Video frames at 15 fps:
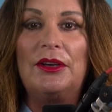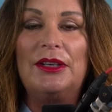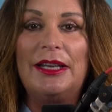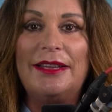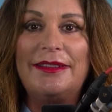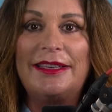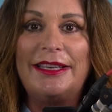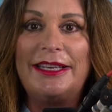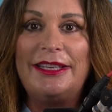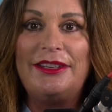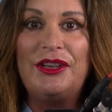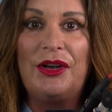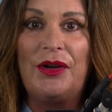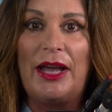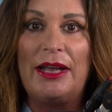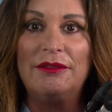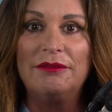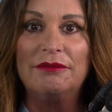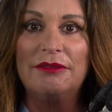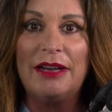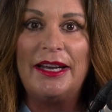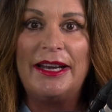Let's get into it
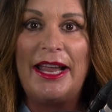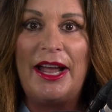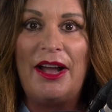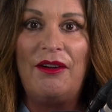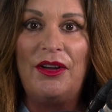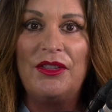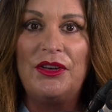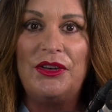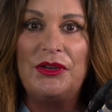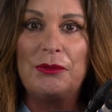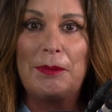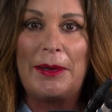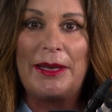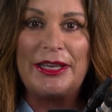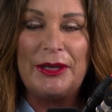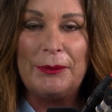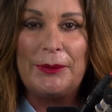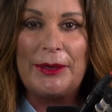right now on the news break. Here we